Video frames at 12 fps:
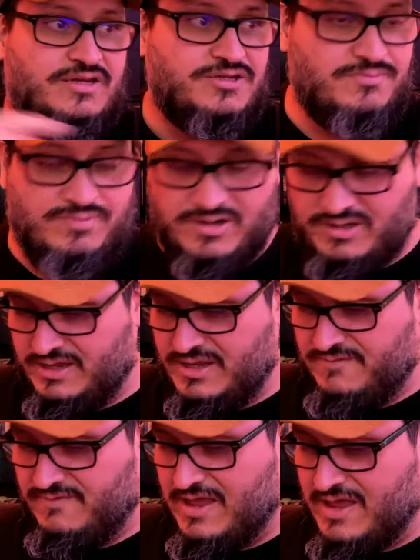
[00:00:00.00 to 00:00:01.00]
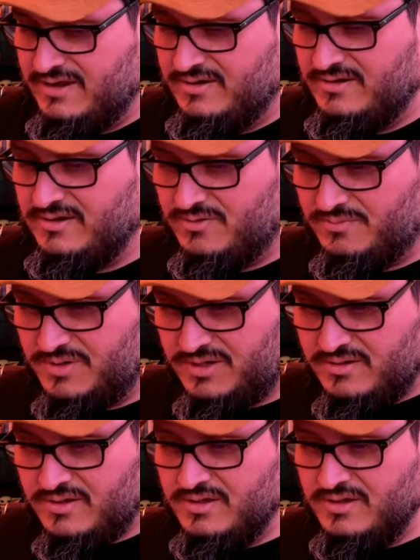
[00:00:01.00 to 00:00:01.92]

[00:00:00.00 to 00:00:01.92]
I should probably have had it near me.